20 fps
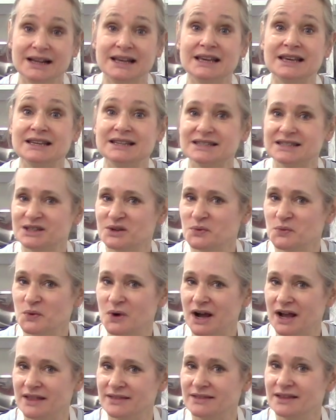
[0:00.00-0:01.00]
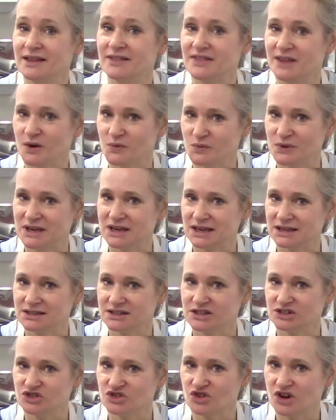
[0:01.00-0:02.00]
is the one that we get
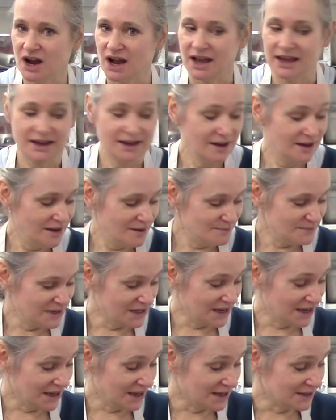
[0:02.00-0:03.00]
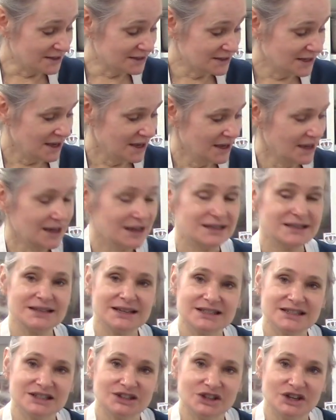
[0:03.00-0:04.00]
to try because it
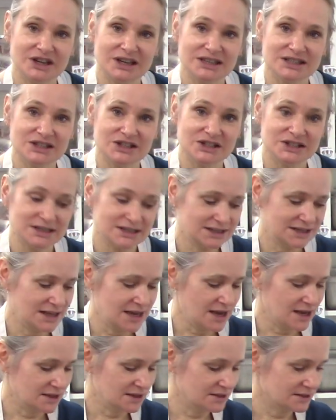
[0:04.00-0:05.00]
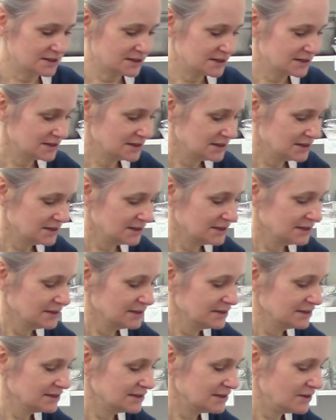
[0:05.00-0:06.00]
doesn't look as good as the others.
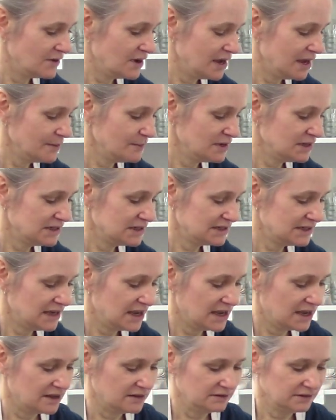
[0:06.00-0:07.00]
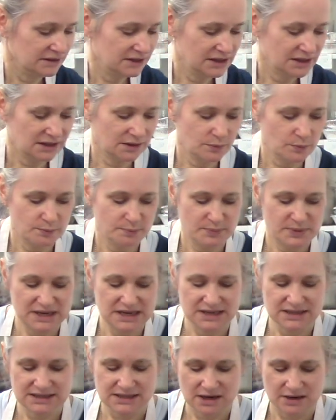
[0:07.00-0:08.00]
So I'm going to take a little
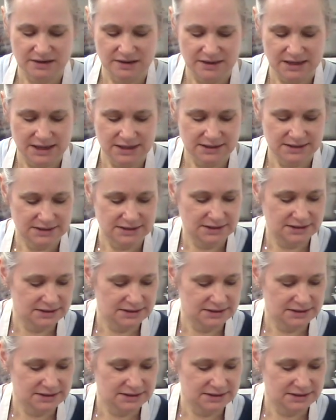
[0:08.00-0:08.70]
piece out of this